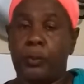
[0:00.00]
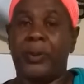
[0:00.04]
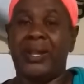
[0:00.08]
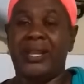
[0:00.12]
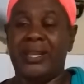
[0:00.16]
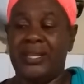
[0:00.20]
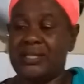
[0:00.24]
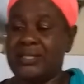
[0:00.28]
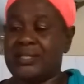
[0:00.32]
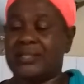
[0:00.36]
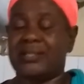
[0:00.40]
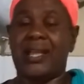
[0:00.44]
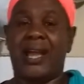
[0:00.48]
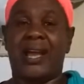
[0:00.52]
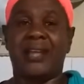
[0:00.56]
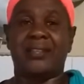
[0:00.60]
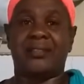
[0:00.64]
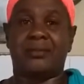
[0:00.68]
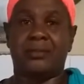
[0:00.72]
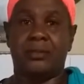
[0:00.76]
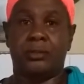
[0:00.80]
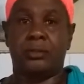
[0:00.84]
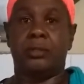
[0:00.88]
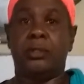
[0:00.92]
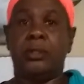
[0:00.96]
when it
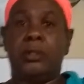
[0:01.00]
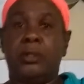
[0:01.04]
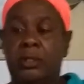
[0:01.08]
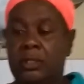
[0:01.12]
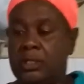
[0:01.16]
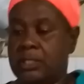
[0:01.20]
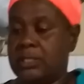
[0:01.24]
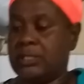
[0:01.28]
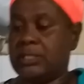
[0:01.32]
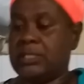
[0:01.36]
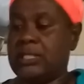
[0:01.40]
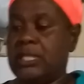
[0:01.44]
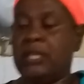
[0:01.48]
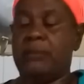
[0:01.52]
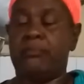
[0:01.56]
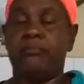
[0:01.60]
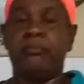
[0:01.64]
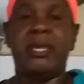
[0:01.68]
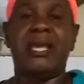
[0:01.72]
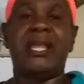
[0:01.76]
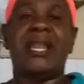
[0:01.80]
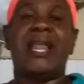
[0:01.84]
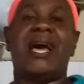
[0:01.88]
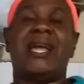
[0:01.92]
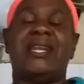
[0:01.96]
starts to the steam
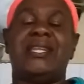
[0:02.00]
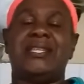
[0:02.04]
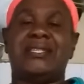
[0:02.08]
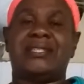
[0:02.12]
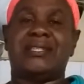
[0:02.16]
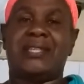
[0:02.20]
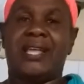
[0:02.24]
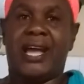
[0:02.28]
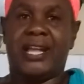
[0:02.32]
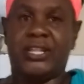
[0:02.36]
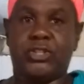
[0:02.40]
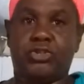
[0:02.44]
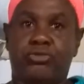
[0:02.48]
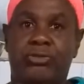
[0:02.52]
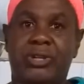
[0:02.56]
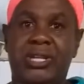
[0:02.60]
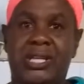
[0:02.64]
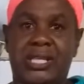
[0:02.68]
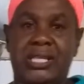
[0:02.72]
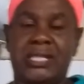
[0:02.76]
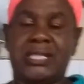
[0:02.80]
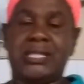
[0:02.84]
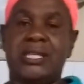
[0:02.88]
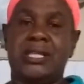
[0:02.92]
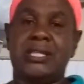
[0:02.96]
build and it starts
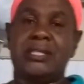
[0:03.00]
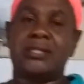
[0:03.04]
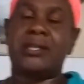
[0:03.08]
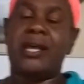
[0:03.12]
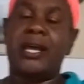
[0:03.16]
releasing.